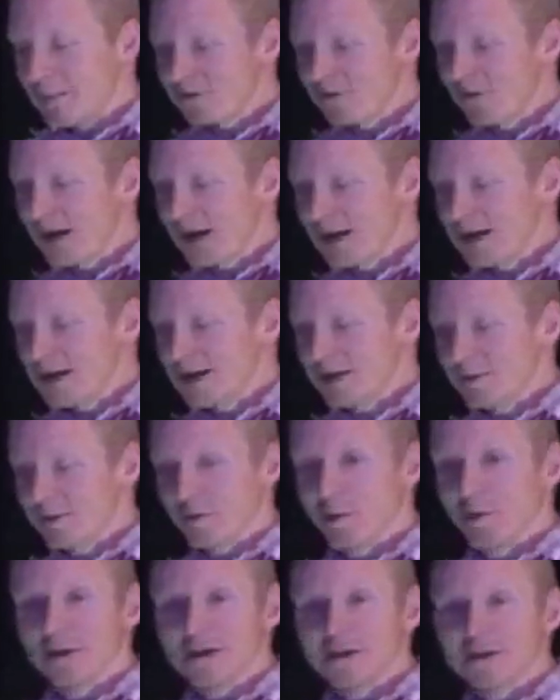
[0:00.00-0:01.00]
finding
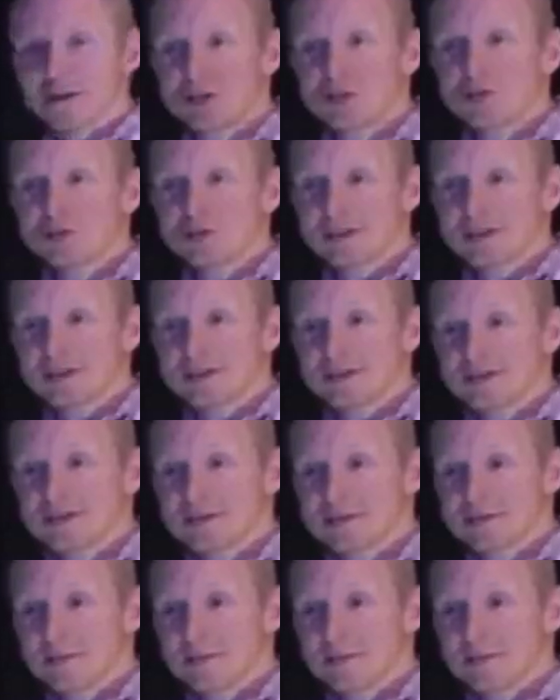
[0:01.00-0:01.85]
more excuses